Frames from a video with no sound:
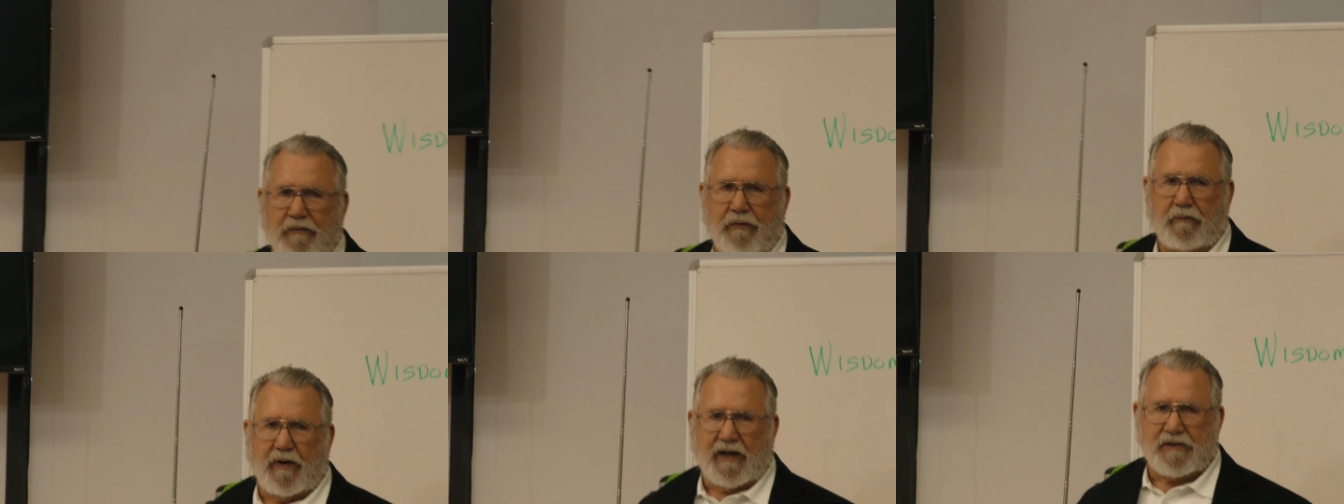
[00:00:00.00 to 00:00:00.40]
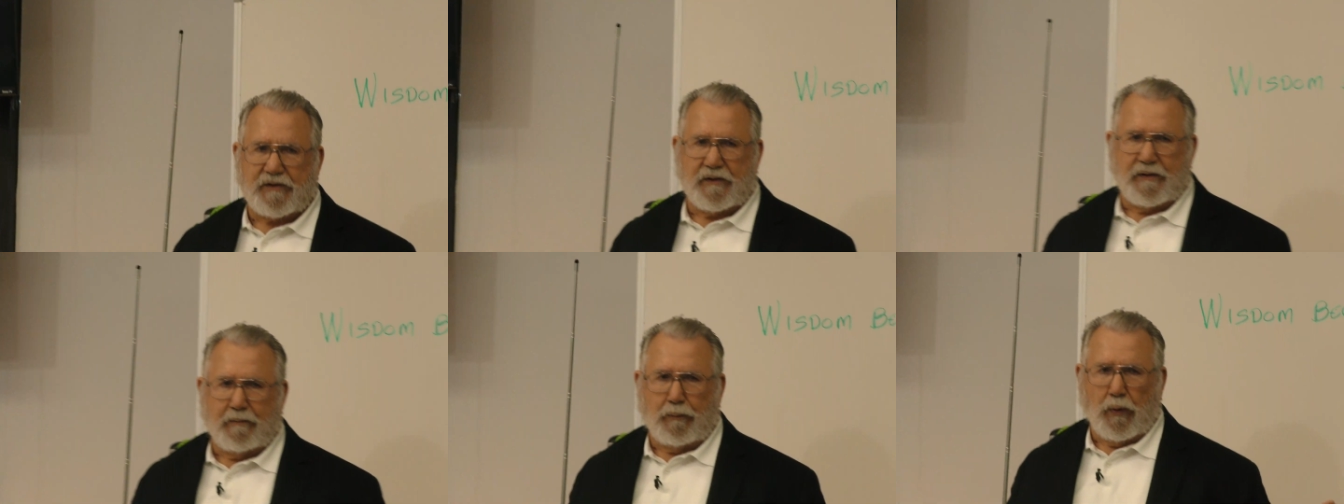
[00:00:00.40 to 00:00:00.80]
of the rest
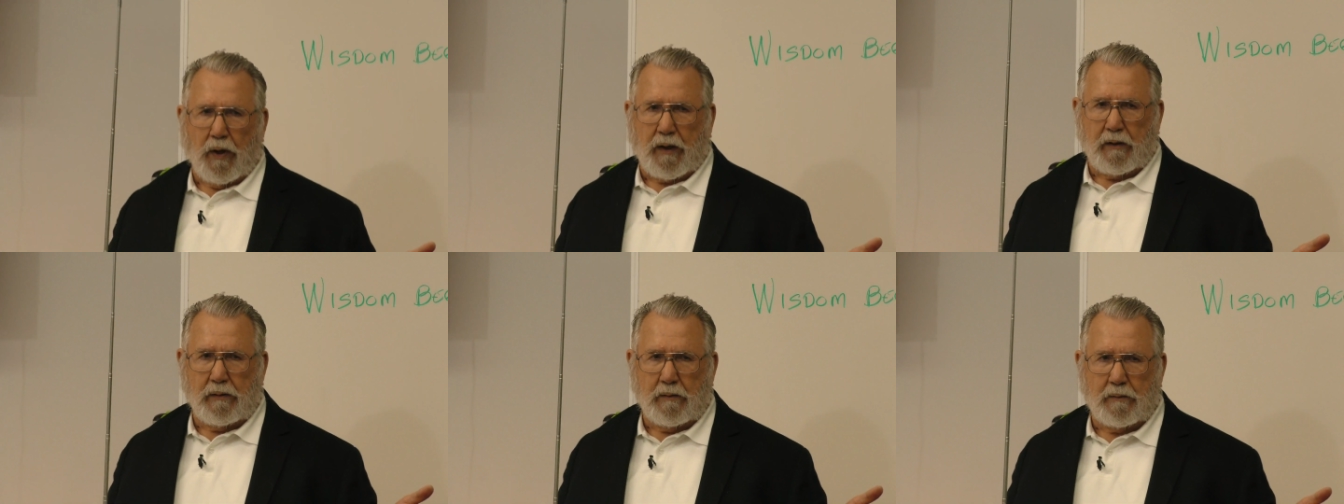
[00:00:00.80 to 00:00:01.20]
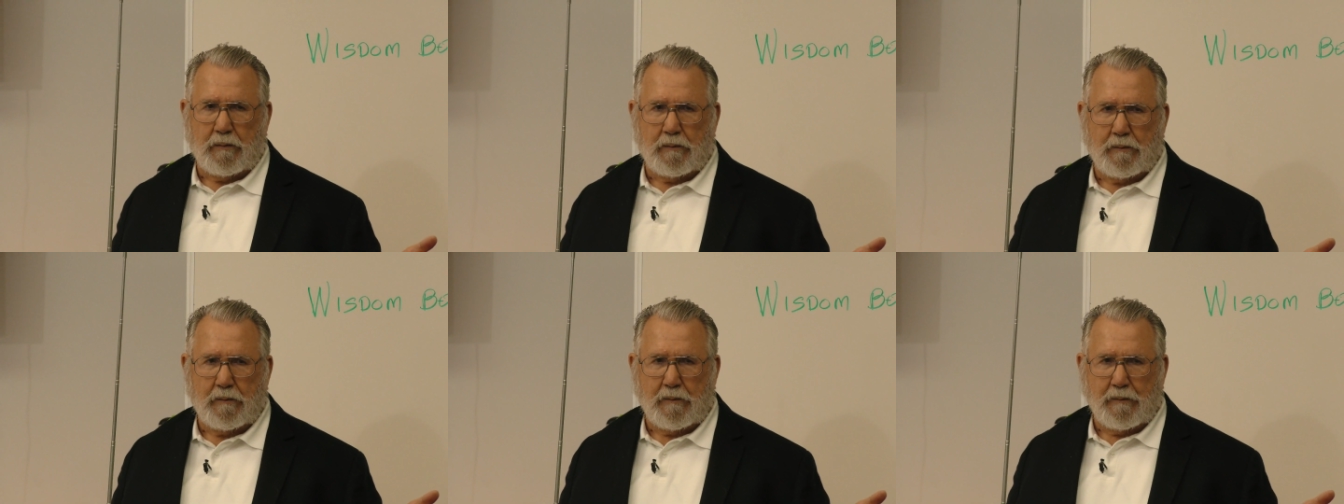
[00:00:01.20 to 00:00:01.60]
of the book.
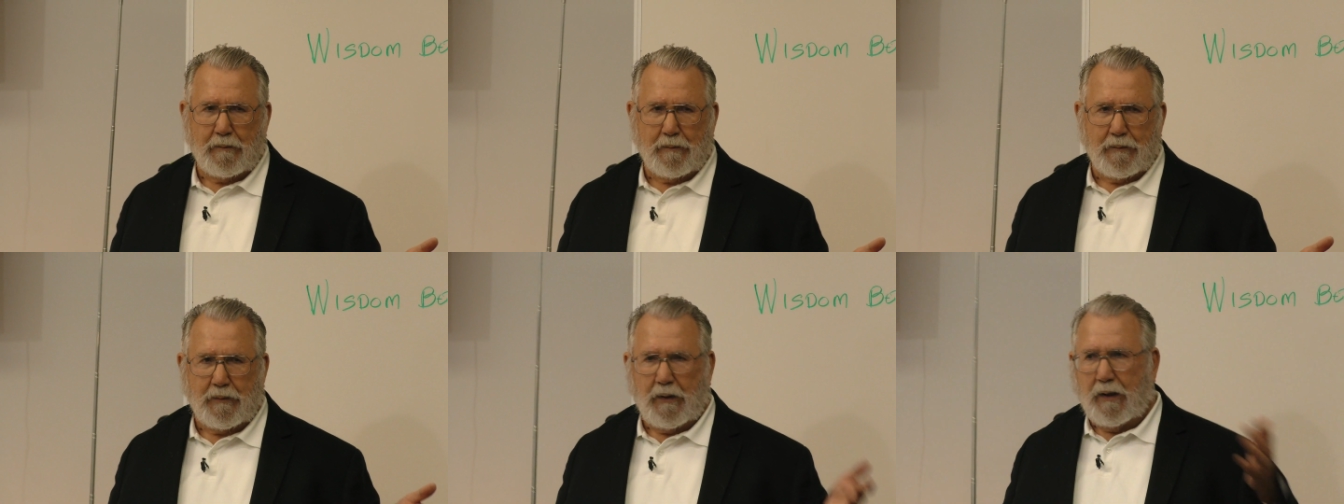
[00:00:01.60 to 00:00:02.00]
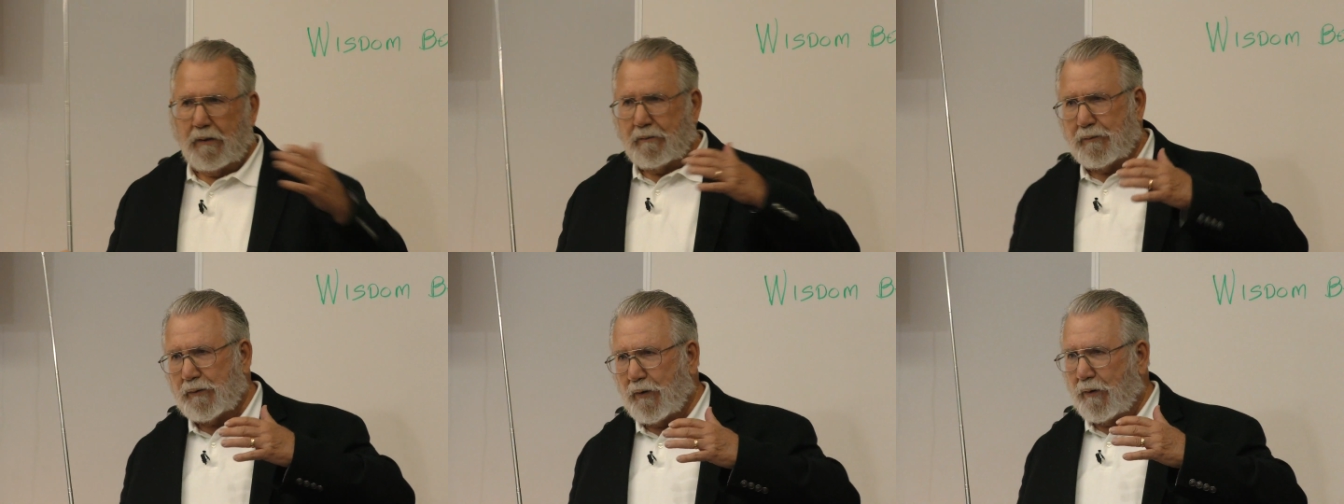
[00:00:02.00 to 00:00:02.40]

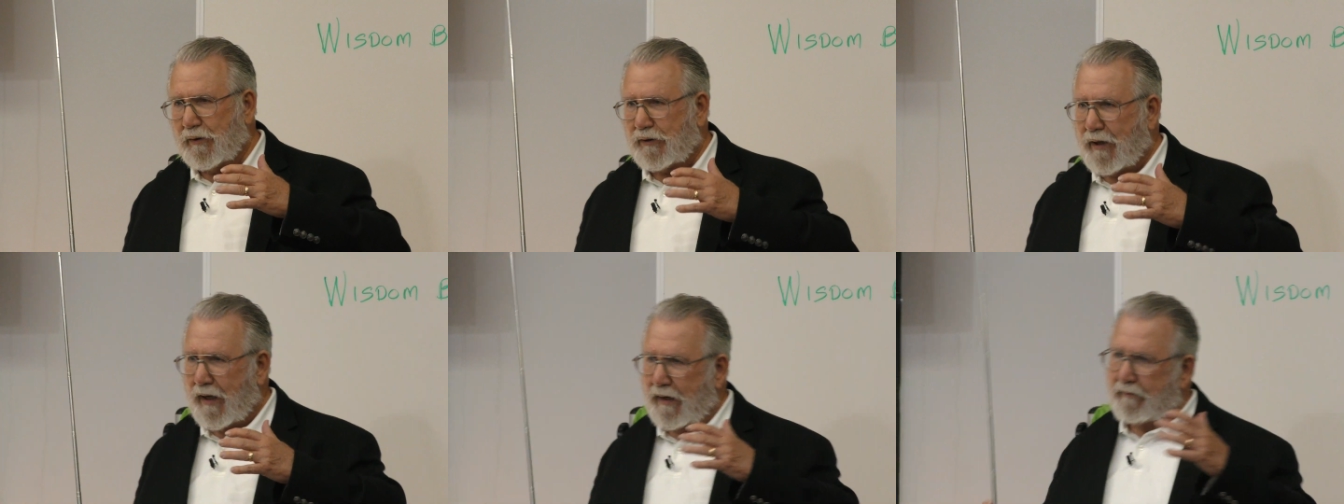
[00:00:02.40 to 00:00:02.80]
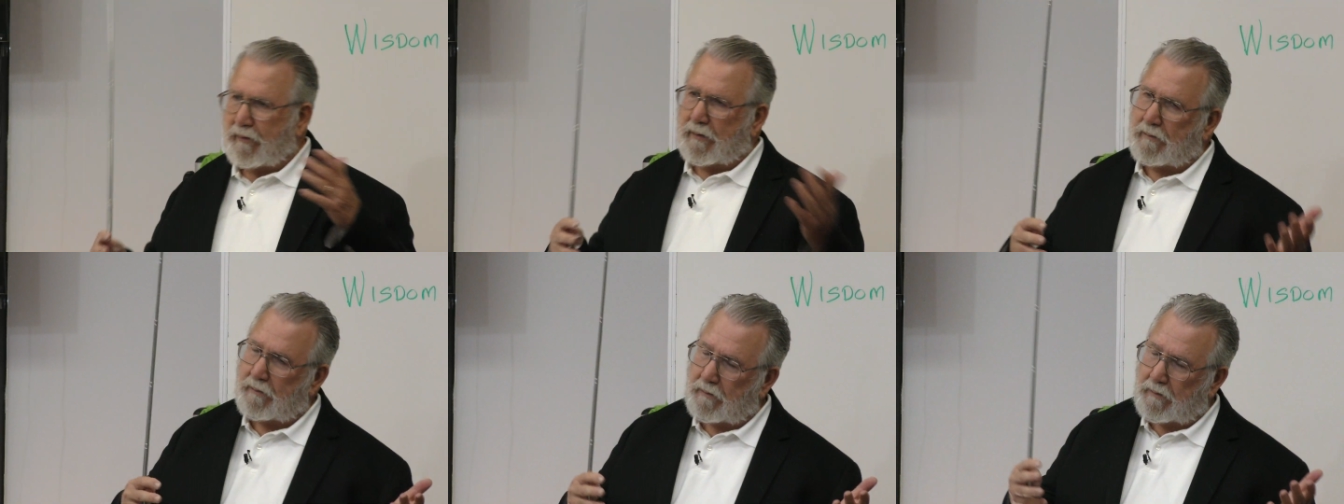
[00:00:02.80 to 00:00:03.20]
So it's kind of
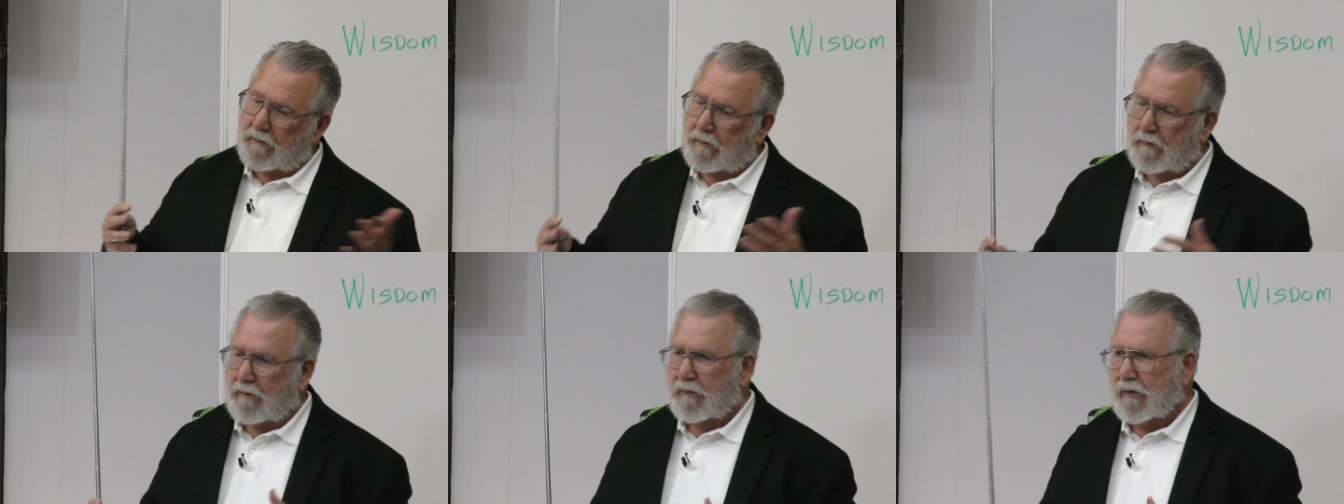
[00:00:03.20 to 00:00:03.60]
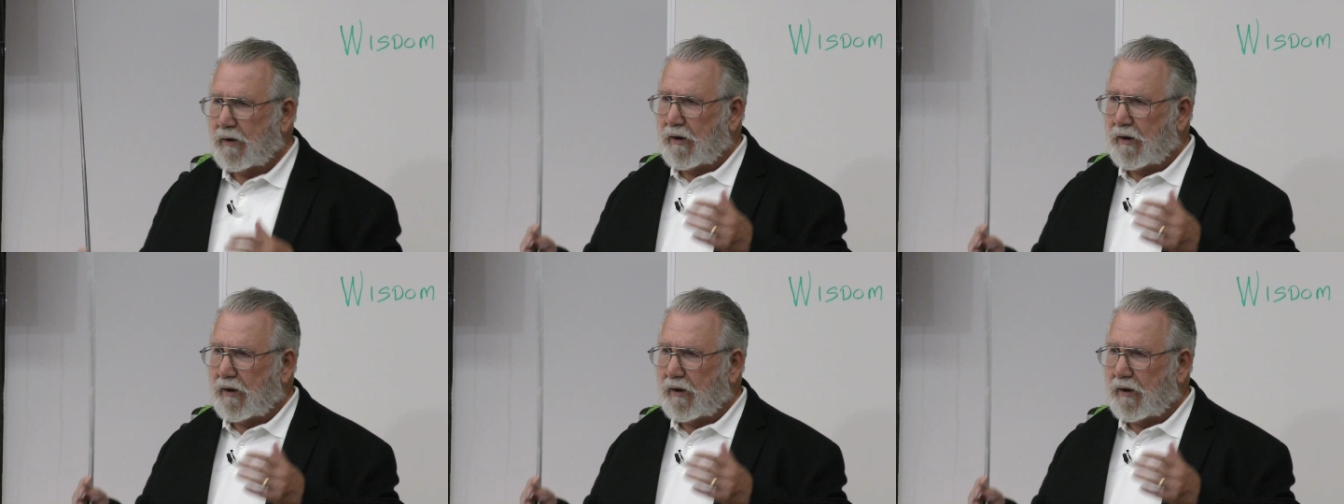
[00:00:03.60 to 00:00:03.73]
the